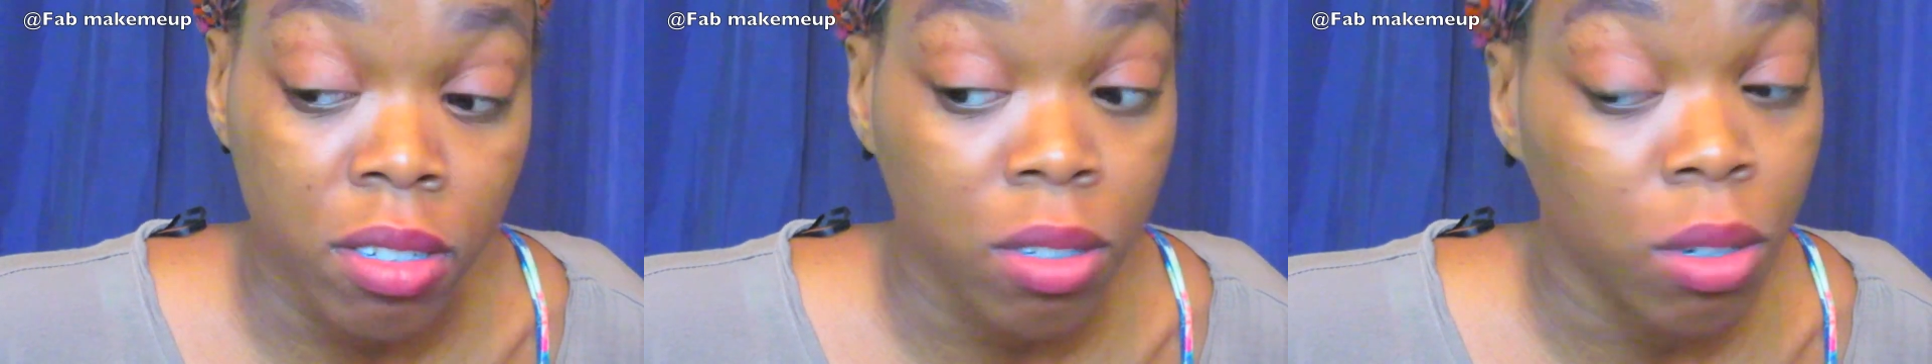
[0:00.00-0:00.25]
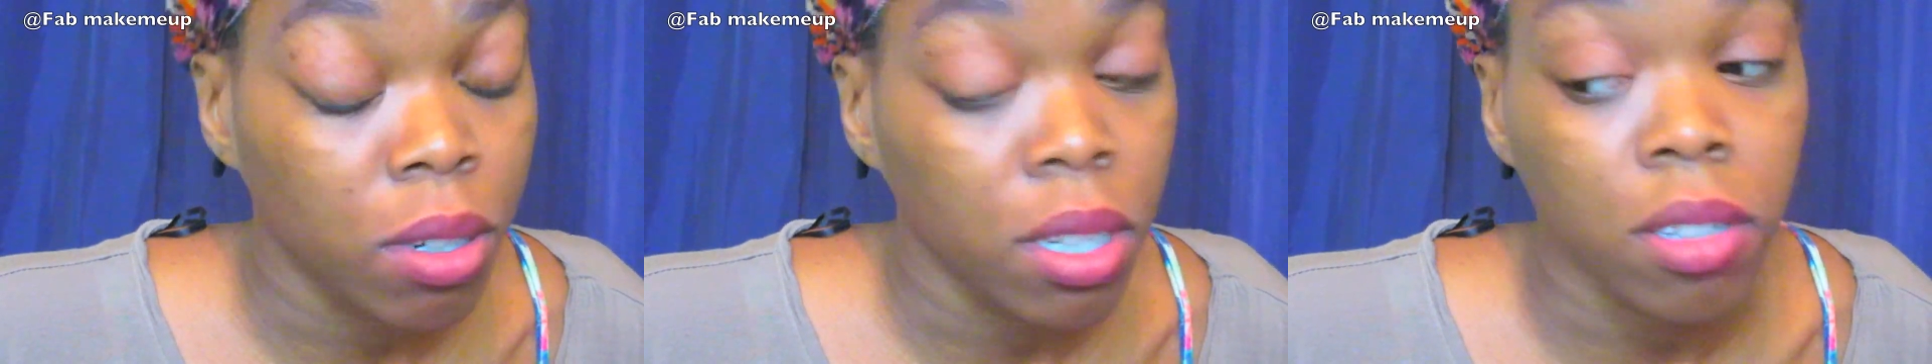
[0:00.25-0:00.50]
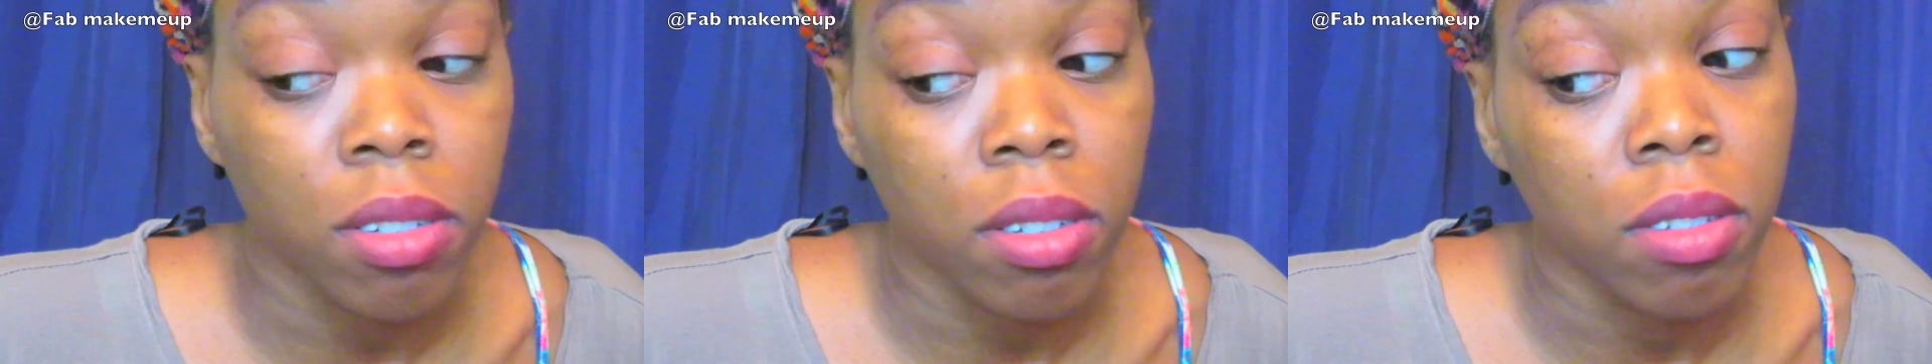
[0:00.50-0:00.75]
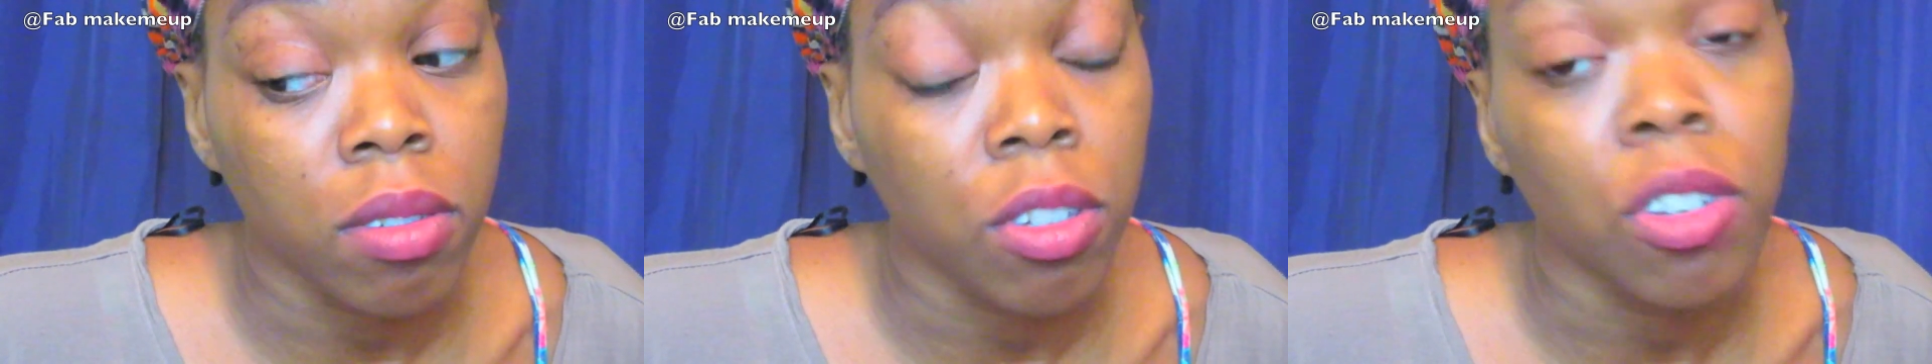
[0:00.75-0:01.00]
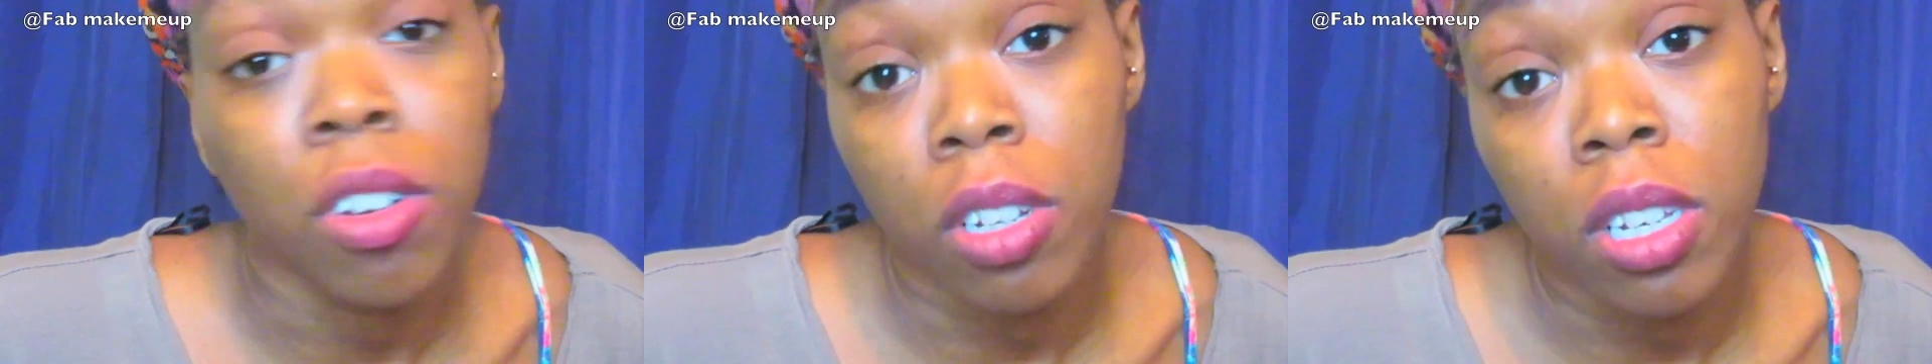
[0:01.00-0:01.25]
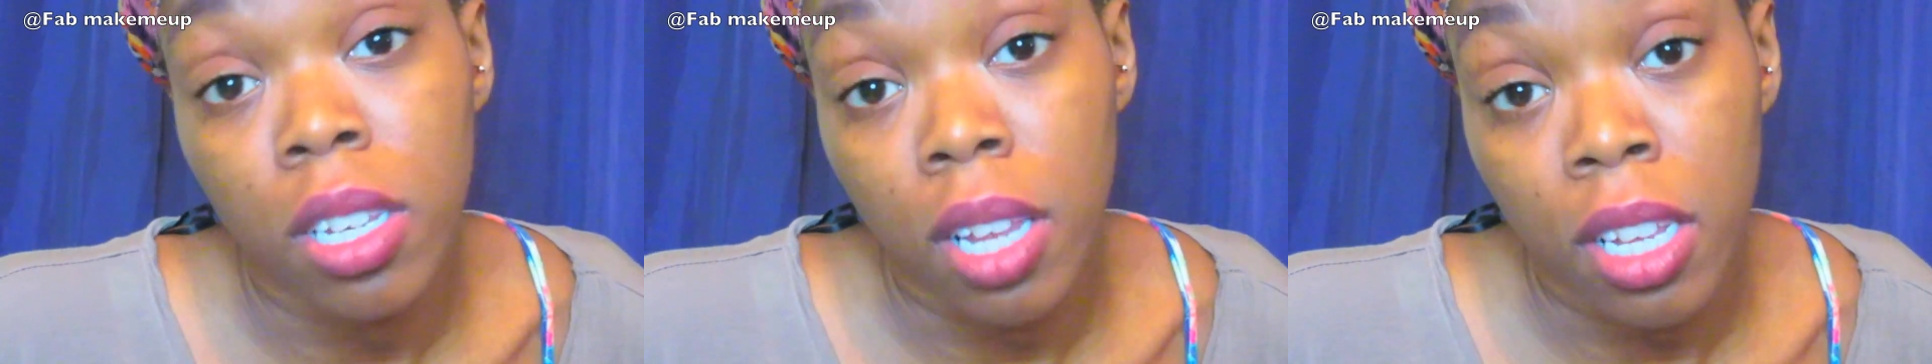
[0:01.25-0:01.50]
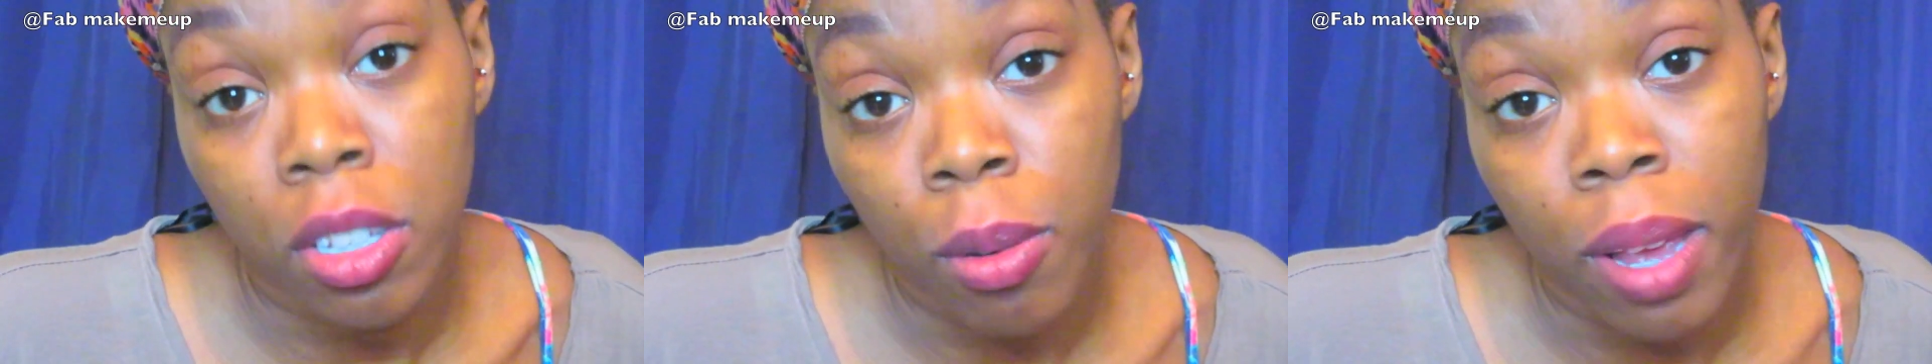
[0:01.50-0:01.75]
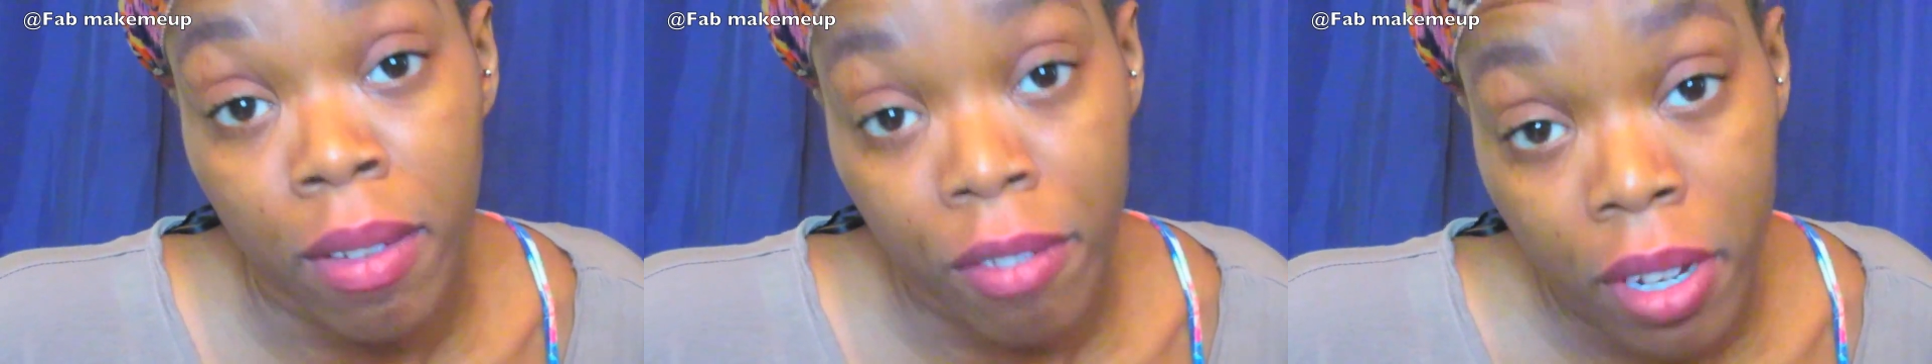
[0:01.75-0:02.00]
gonna look like you have